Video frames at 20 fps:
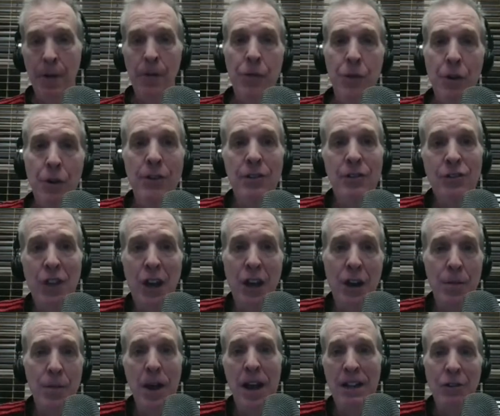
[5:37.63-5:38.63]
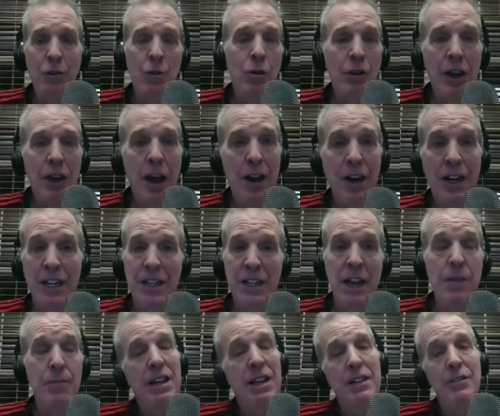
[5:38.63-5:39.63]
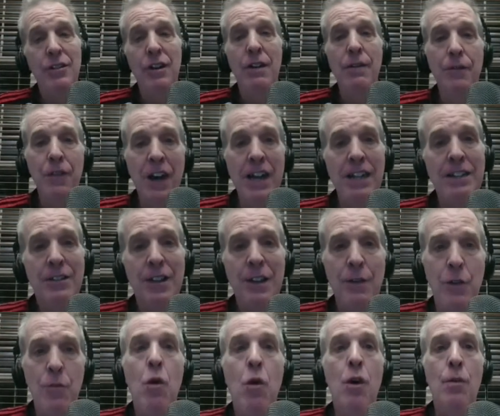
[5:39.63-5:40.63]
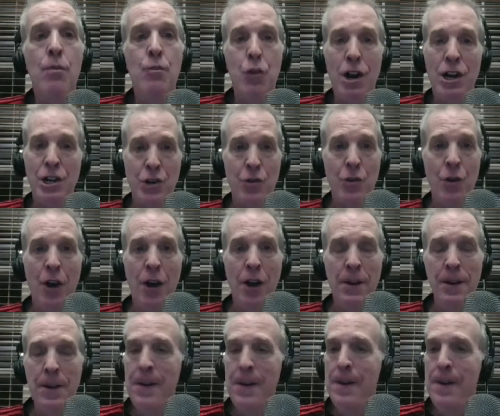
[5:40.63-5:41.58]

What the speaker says: third center back to really hunker down because it invites even more pressure on.